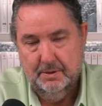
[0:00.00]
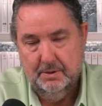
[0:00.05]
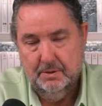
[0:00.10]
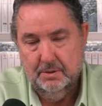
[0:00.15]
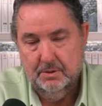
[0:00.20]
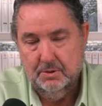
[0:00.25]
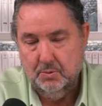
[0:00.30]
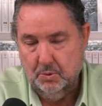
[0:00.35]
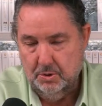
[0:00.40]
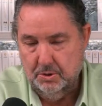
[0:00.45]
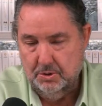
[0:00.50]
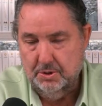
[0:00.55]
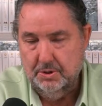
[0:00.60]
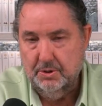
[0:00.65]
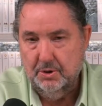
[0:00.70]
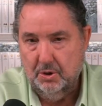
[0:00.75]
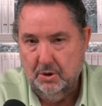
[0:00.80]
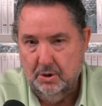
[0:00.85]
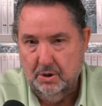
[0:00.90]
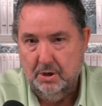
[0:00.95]
It's worse than the
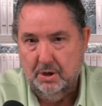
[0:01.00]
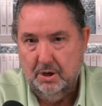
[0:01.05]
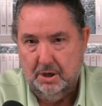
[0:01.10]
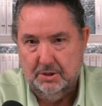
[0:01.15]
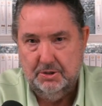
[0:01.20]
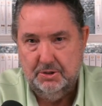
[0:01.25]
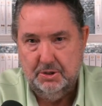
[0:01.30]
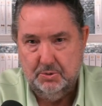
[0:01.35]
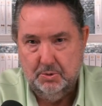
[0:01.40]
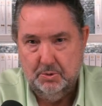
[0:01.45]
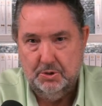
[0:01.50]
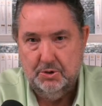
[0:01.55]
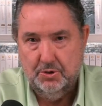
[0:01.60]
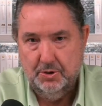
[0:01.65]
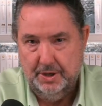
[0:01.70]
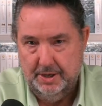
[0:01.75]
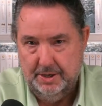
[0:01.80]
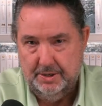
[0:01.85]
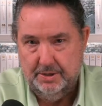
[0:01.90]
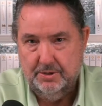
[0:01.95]
Holocaust is what you're
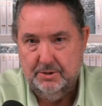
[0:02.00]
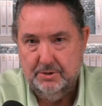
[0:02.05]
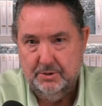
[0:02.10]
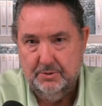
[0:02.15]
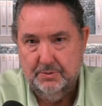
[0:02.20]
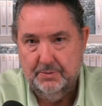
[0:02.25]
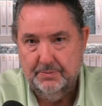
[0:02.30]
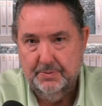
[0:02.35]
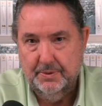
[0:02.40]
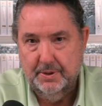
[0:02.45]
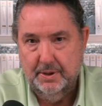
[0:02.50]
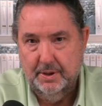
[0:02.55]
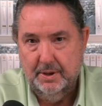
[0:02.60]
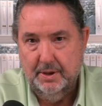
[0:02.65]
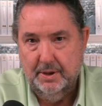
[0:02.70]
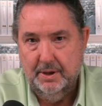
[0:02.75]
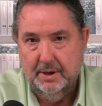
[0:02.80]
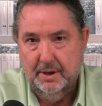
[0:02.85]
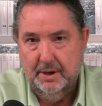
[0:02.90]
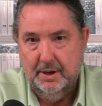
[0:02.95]
headed to.
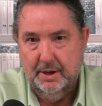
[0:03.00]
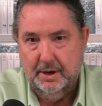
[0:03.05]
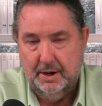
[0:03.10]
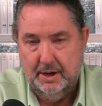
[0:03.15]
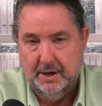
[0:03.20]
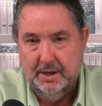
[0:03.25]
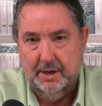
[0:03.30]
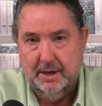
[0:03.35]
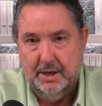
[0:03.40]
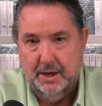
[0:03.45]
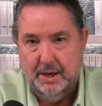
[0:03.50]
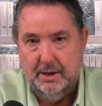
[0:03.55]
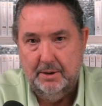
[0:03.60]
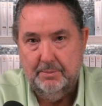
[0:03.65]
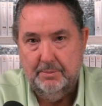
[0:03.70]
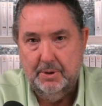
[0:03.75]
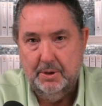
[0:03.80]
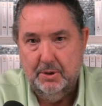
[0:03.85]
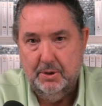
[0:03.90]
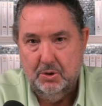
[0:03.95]
And I
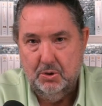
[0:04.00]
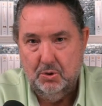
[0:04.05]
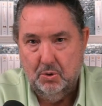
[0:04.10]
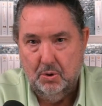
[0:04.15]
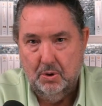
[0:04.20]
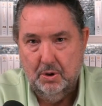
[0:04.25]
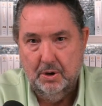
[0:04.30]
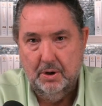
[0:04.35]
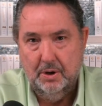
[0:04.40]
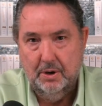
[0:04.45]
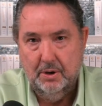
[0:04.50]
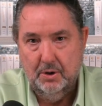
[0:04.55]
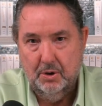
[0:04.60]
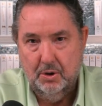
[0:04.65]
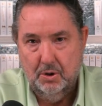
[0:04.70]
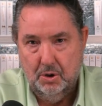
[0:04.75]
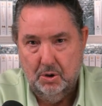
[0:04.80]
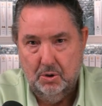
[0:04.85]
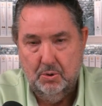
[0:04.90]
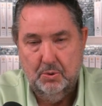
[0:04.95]
am your
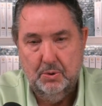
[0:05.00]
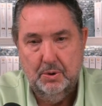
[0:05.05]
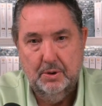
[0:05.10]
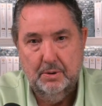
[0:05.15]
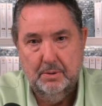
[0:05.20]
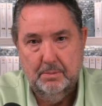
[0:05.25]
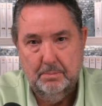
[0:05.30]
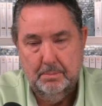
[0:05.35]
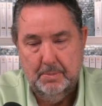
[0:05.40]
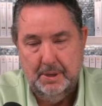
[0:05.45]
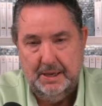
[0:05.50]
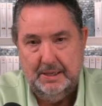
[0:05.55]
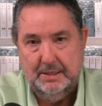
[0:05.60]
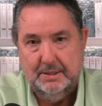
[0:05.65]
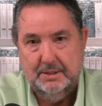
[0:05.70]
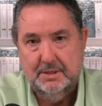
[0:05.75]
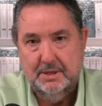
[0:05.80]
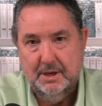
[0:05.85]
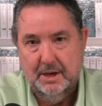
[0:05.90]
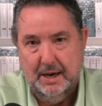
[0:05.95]
lone
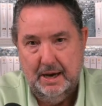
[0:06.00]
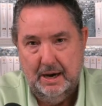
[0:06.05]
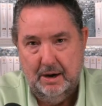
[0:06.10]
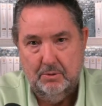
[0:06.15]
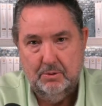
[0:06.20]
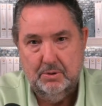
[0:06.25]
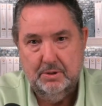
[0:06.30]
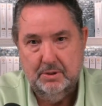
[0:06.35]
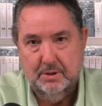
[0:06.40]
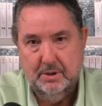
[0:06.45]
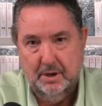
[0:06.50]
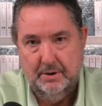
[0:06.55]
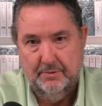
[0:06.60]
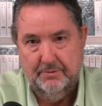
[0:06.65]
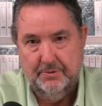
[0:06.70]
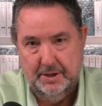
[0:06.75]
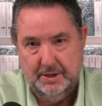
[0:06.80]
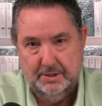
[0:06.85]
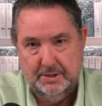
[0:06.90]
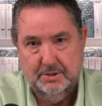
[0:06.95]
means out of
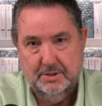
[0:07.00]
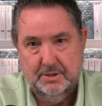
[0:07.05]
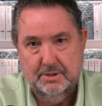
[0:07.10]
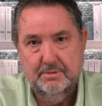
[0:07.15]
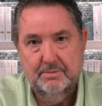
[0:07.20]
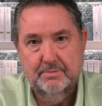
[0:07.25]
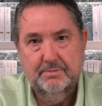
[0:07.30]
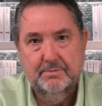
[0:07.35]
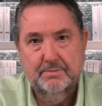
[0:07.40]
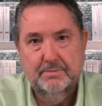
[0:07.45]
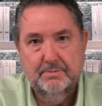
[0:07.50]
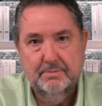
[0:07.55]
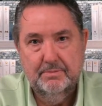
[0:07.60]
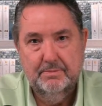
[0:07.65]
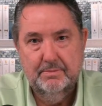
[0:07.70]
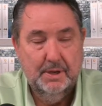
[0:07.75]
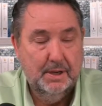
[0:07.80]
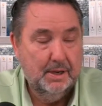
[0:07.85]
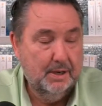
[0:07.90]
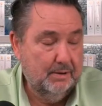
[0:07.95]
this.
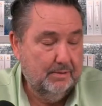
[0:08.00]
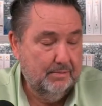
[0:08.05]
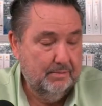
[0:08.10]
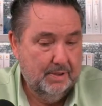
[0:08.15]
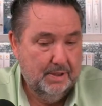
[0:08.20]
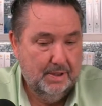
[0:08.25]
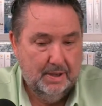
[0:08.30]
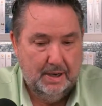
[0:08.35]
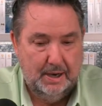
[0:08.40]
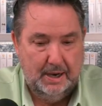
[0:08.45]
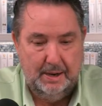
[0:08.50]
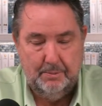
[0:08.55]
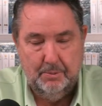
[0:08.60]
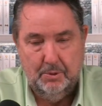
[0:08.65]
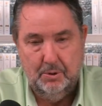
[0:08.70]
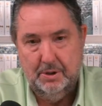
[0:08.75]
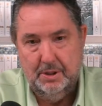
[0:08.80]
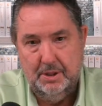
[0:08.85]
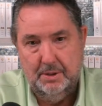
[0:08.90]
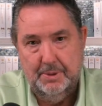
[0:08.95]
Now, I'm
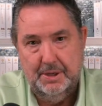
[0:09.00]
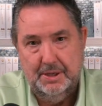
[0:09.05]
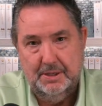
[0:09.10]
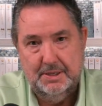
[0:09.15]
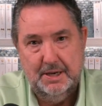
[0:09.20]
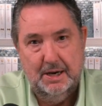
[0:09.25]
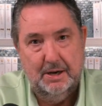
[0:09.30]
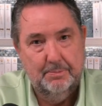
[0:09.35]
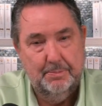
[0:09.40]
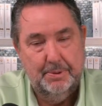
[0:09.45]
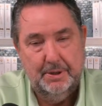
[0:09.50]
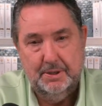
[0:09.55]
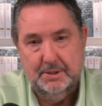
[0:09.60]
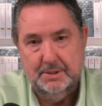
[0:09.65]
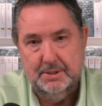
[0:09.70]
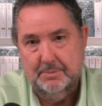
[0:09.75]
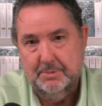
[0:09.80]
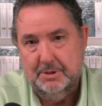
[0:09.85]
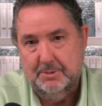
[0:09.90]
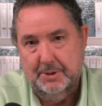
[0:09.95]
only the means out because
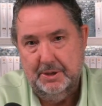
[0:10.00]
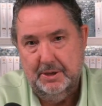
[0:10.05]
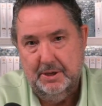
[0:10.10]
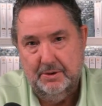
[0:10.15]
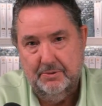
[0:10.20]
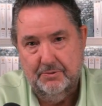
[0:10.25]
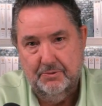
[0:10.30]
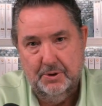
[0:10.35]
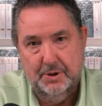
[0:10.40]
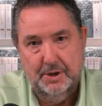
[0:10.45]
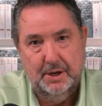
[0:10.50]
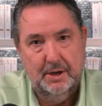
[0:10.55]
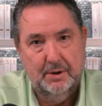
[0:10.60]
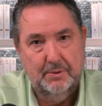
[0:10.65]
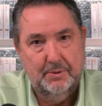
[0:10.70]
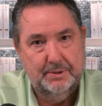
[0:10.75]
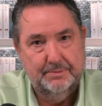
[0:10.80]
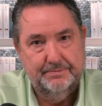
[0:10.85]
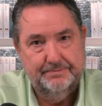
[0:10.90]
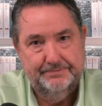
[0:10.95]
I'm speaking for
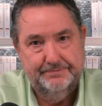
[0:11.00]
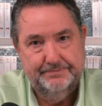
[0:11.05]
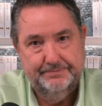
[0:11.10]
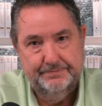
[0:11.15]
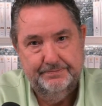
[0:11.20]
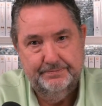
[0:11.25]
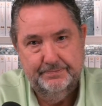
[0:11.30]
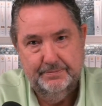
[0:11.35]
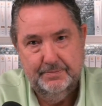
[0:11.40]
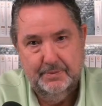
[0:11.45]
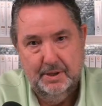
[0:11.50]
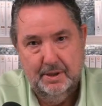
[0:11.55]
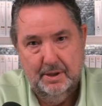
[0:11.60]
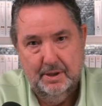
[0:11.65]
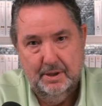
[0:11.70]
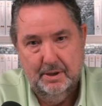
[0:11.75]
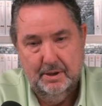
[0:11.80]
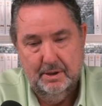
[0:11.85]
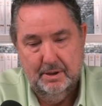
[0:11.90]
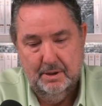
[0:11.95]
Yahweh.
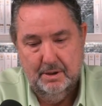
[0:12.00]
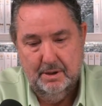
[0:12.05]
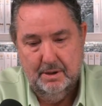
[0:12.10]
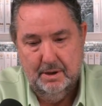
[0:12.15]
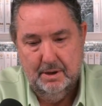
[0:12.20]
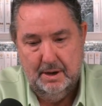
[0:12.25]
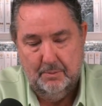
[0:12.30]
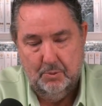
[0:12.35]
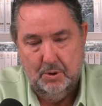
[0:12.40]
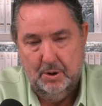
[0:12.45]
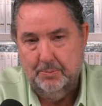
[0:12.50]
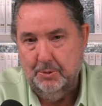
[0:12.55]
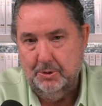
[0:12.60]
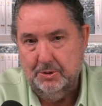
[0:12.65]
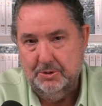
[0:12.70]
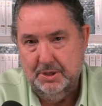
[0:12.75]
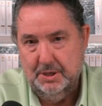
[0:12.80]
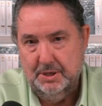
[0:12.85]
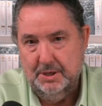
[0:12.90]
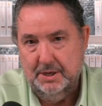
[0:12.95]
I'm
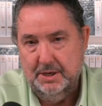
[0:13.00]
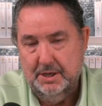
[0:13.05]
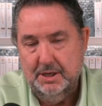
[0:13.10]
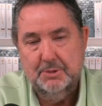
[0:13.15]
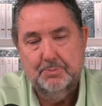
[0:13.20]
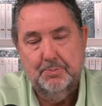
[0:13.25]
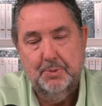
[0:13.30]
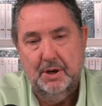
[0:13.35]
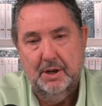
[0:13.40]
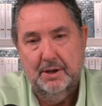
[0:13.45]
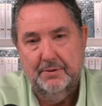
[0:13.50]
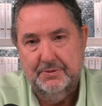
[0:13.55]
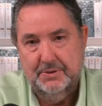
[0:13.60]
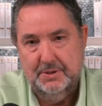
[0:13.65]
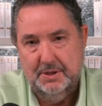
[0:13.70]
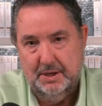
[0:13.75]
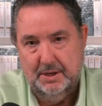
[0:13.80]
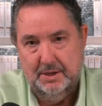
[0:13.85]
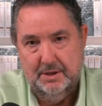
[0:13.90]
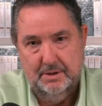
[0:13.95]
representing his beloved
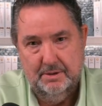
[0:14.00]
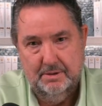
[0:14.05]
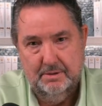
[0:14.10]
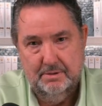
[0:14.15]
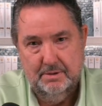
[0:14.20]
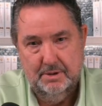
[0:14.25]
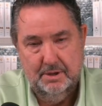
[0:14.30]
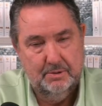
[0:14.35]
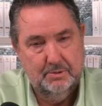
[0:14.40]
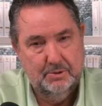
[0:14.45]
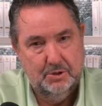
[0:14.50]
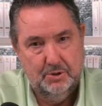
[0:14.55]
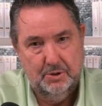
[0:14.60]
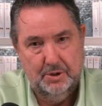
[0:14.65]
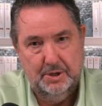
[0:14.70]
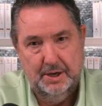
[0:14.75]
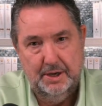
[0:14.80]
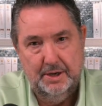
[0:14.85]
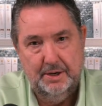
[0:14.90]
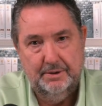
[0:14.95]
son, David, your
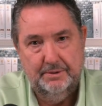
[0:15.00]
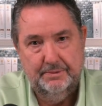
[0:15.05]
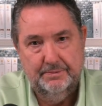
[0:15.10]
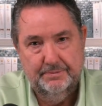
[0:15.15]
king.